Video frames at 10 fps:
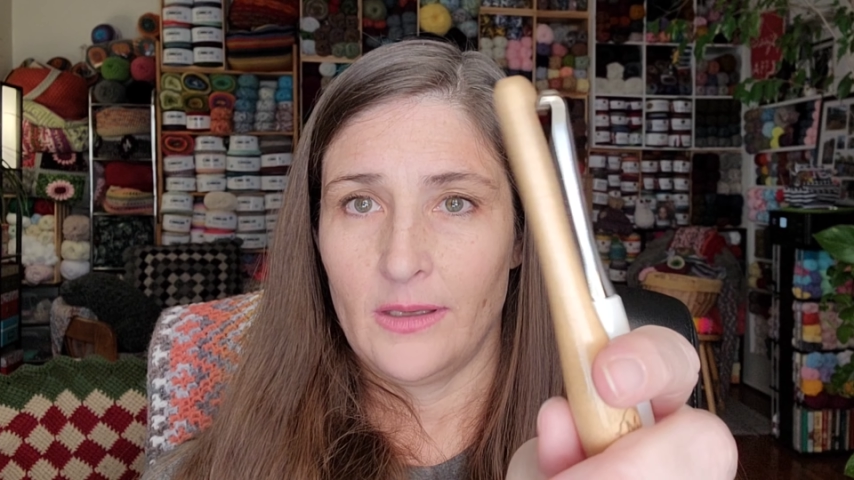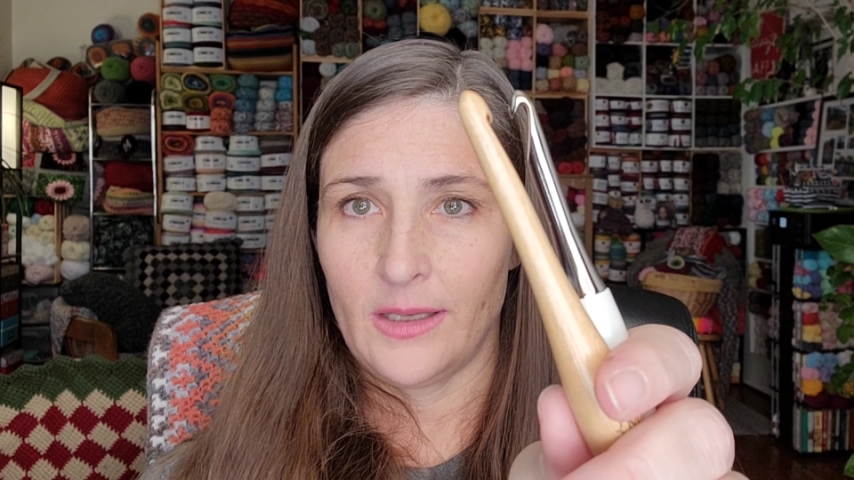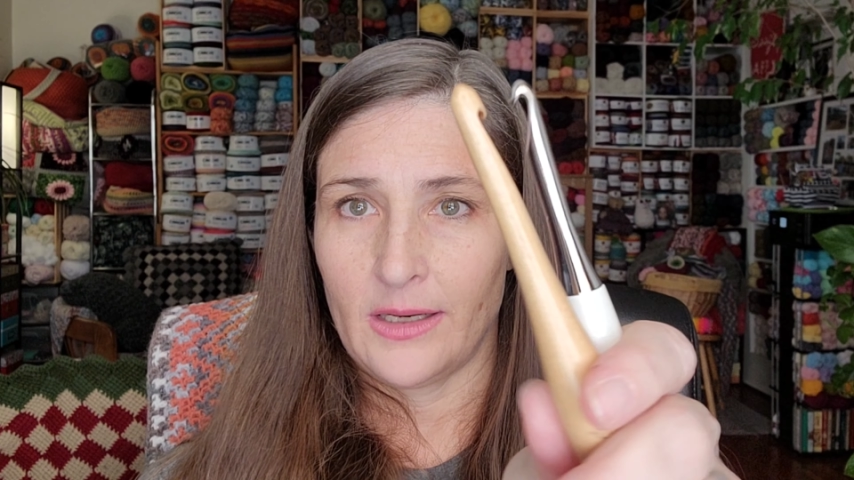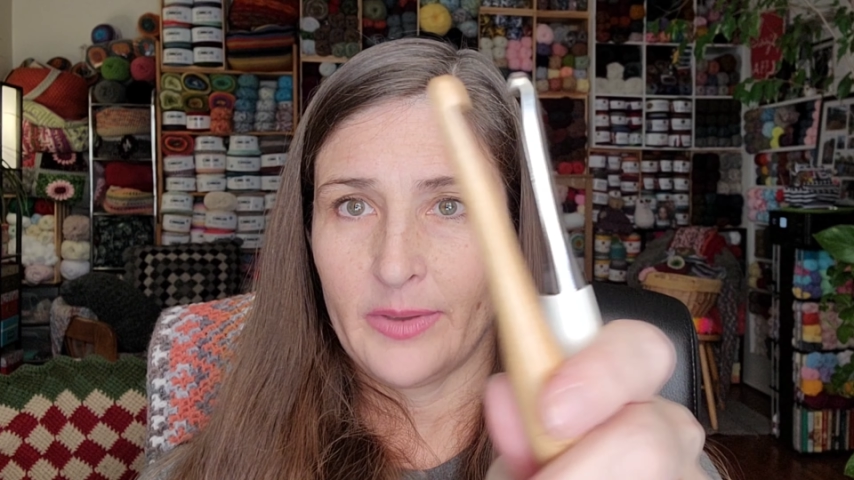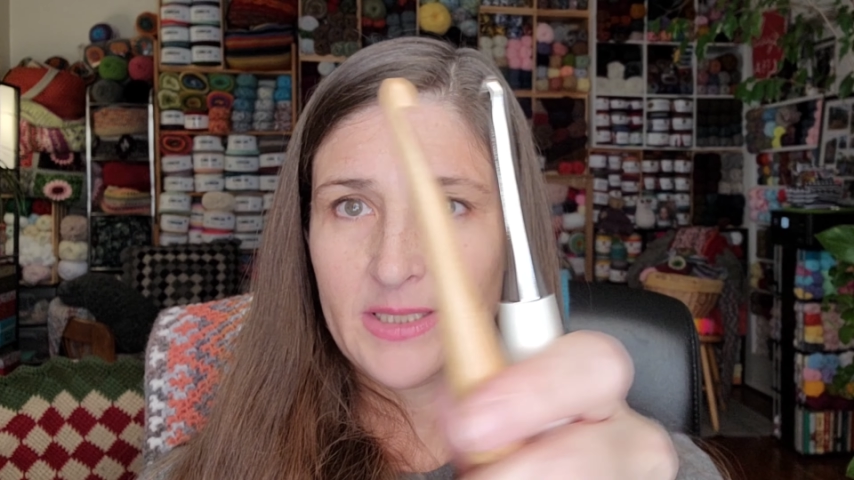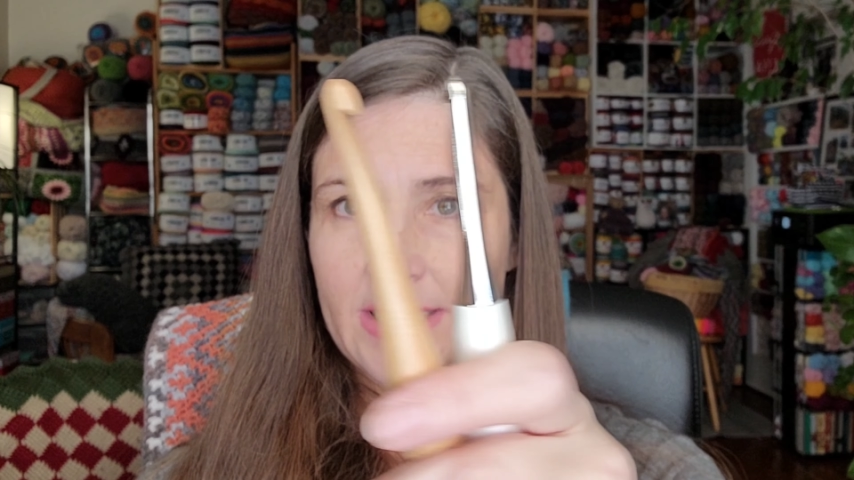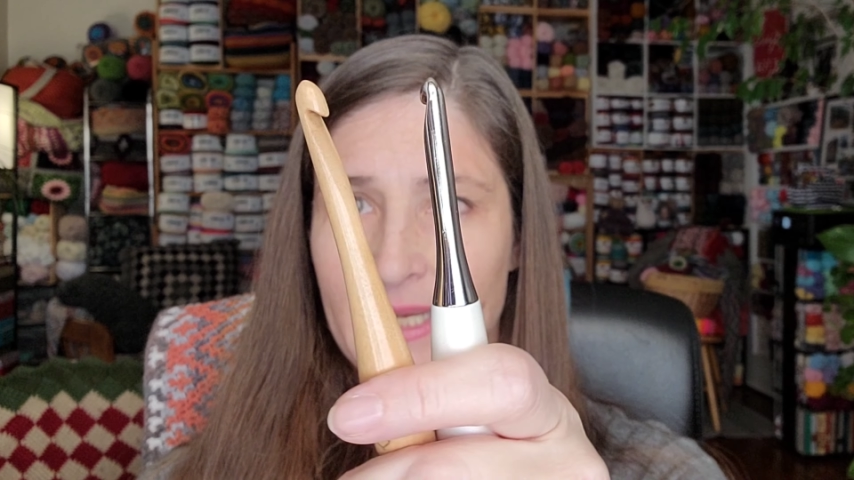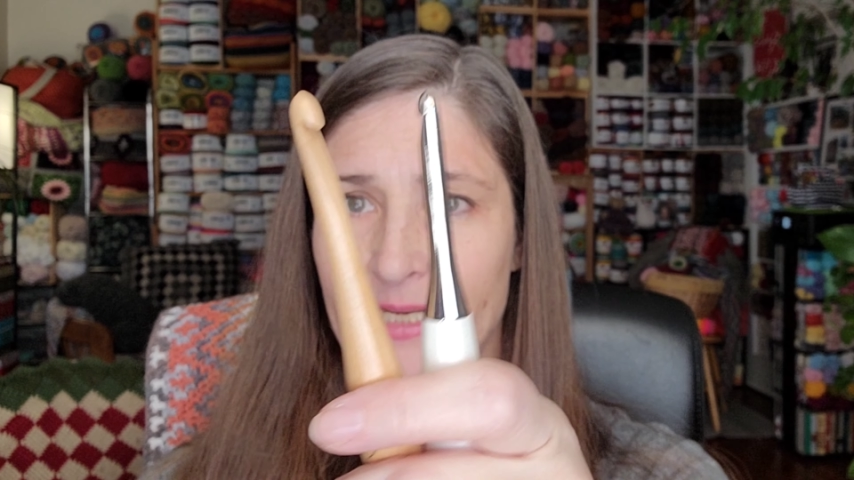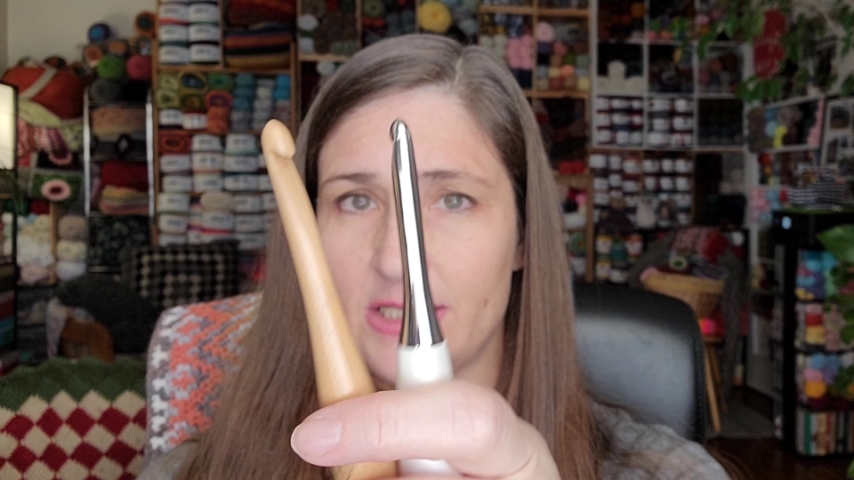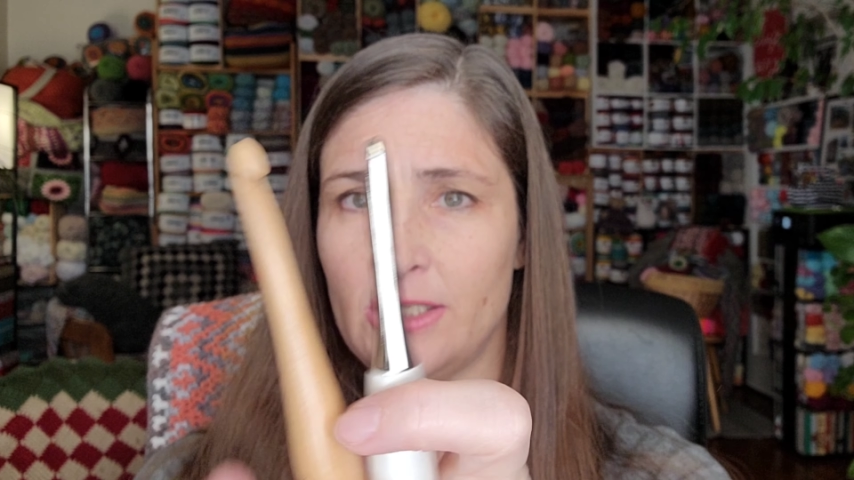and I'm
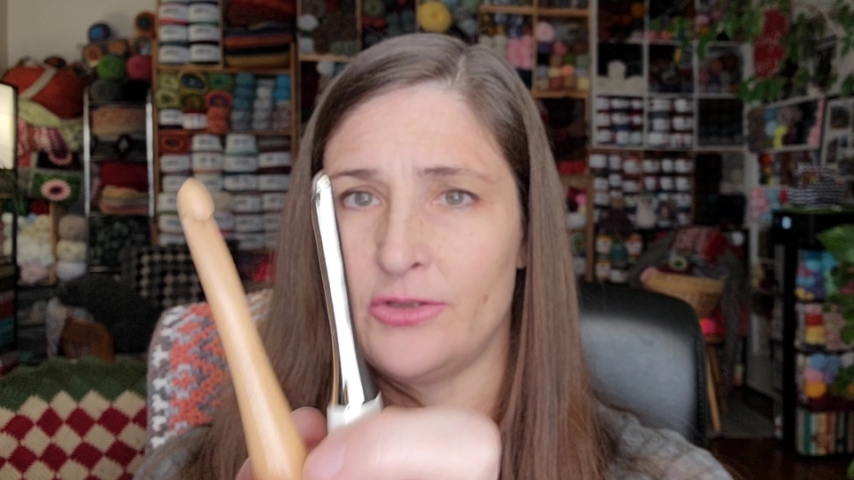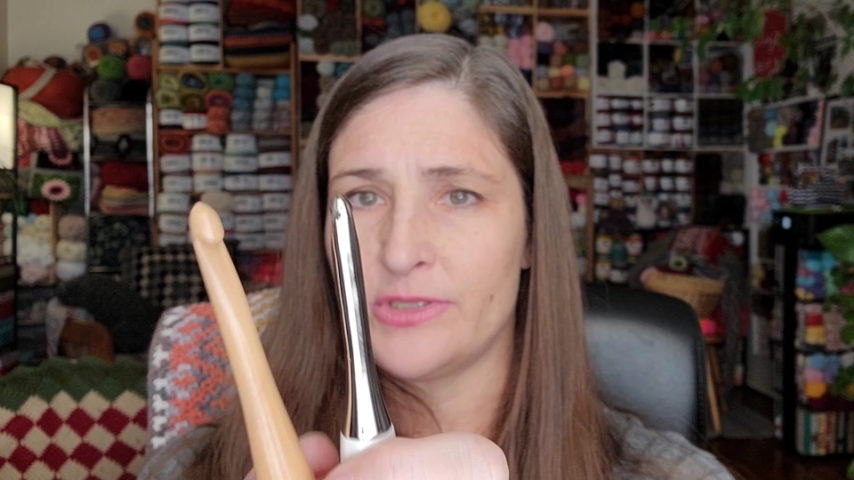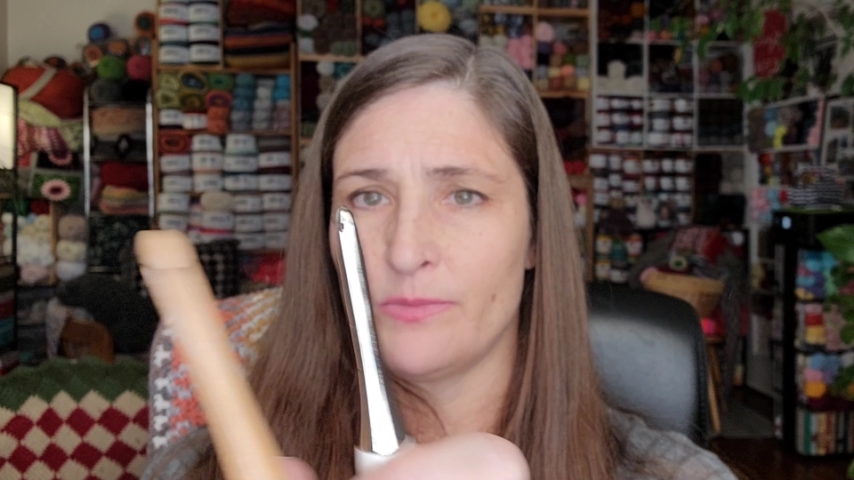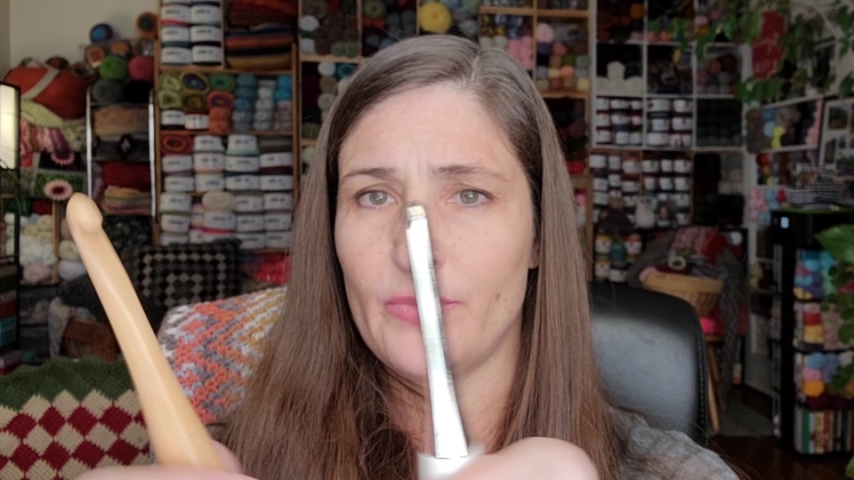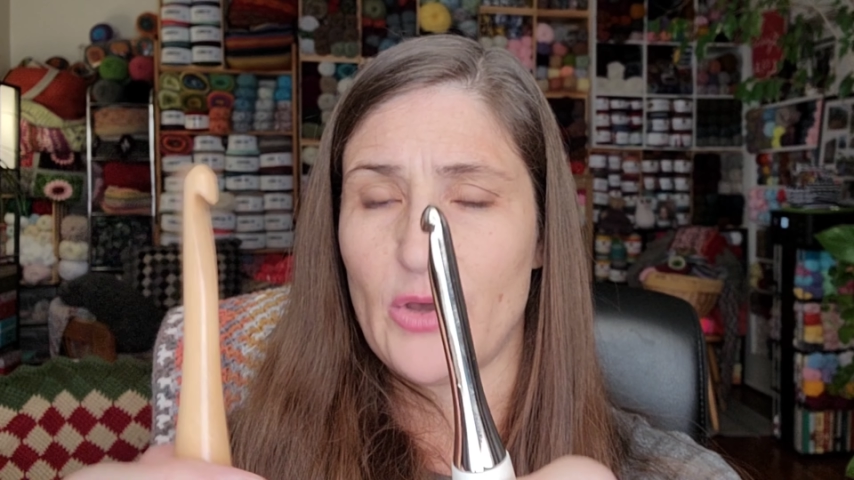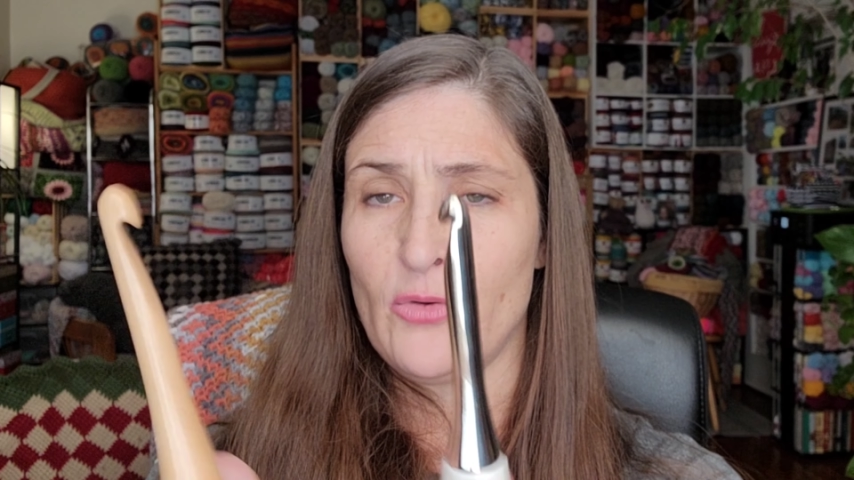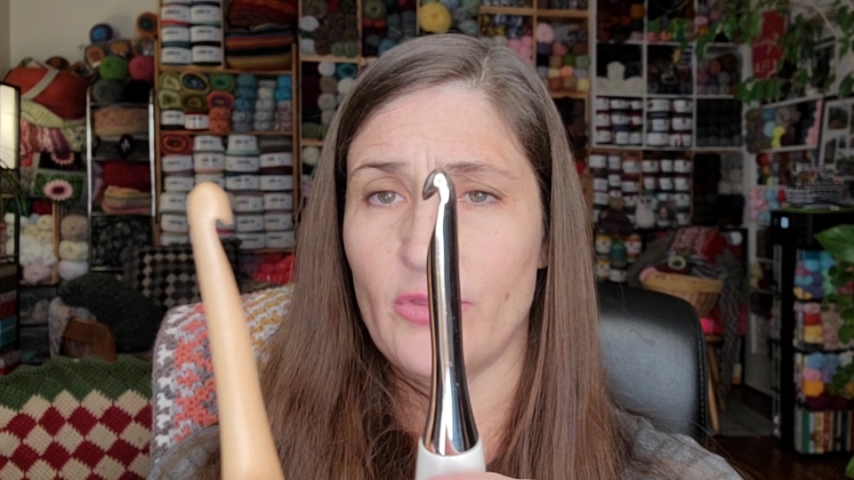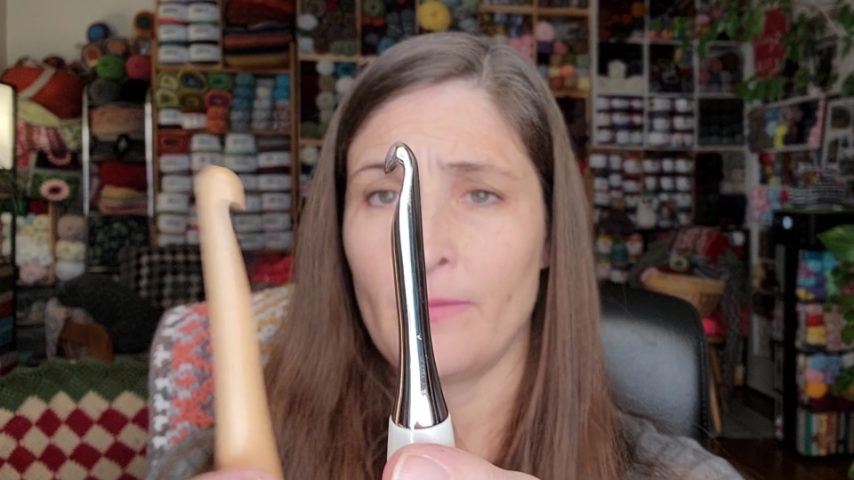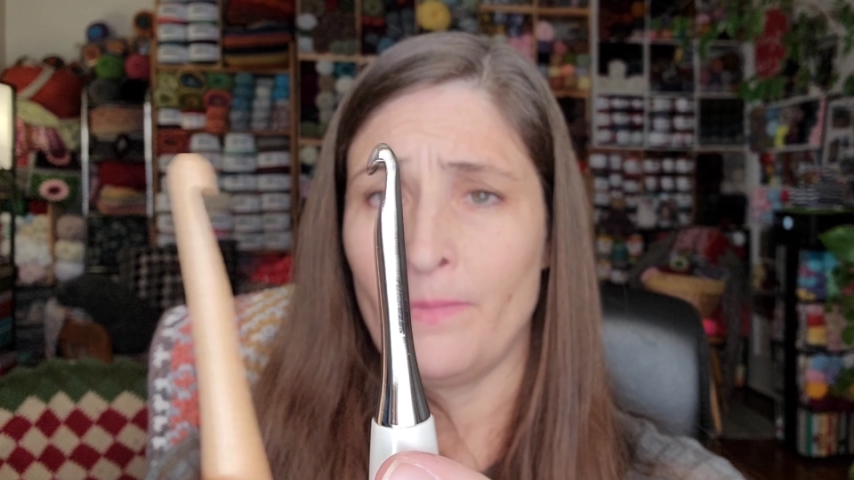excited to use them both.